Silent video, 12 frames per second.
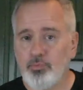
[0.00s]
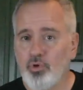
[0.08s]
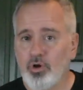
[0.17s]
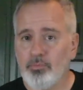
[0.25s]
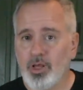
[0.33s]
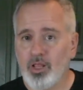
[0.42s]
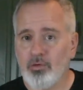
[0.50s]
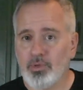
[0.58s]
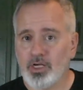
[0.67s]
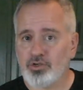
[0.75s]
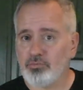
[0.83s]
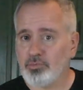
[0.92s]
portobello
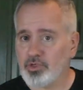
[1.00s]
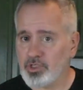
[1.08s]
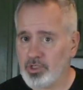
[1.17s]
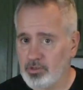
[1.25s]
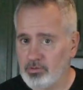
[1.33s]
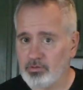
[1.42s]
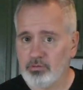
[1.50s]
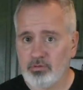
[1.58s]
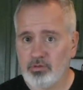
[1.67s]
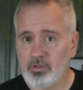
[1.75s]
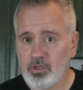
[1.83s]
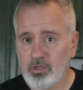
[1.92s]
mushroom or two.
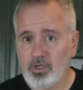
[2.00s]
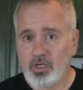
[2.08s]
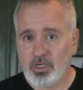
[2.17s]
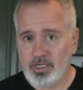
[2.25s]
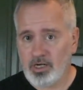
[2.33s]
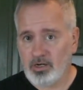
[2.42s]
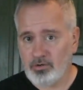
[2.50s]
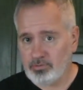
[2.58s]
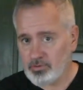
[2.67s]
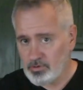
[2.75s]
You know,